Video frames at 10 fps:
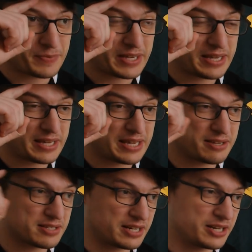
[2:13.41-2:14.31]
He
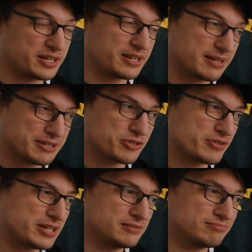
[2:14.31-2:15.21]
has an
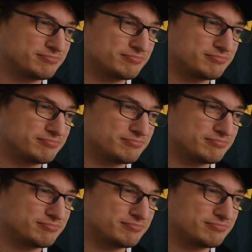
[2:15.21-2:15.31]
injury